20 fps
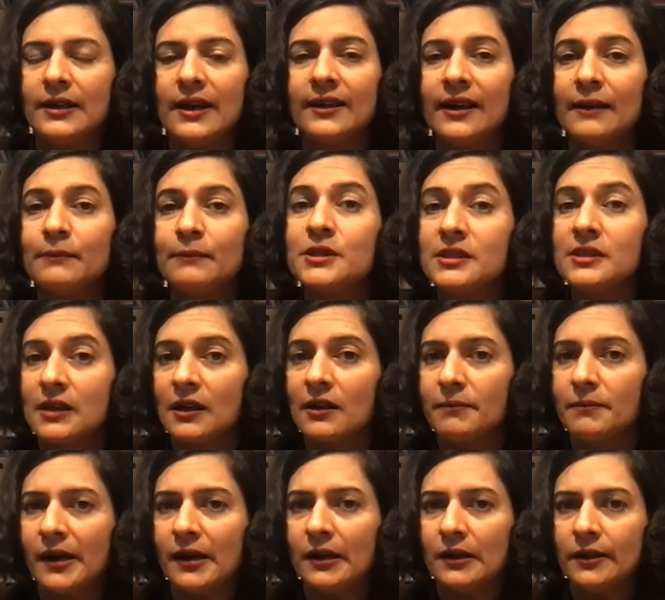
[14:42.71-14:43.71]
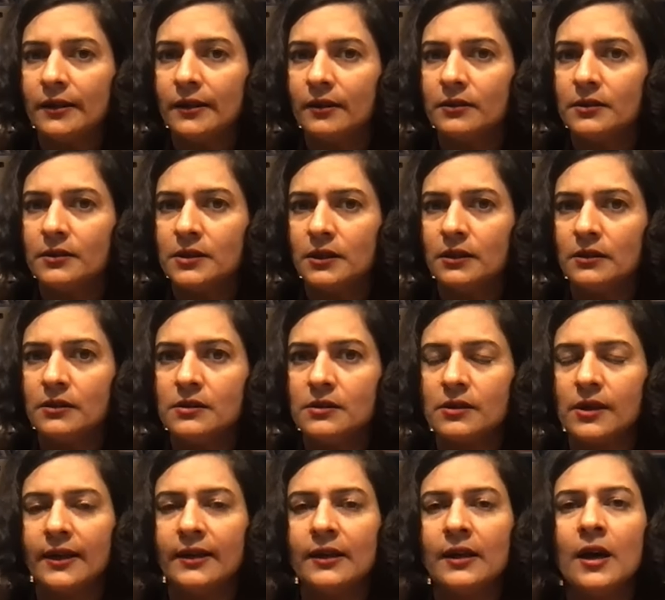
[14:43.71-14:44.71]
And I'm still in my early 30s,
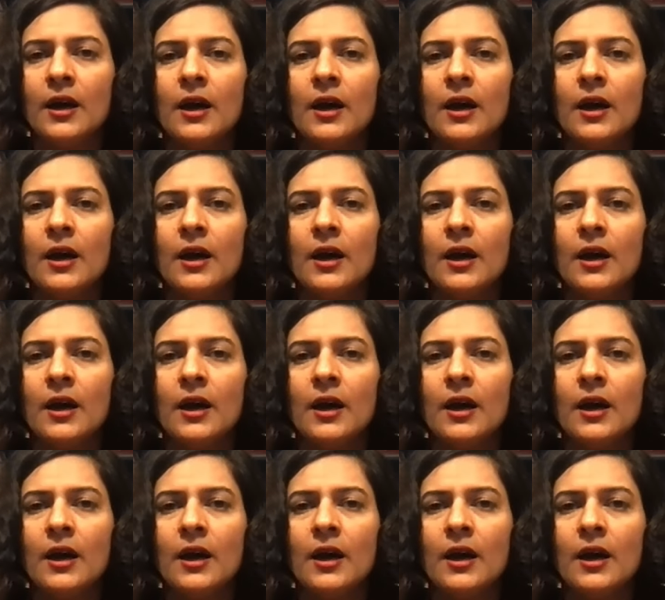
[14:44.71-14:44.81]
right?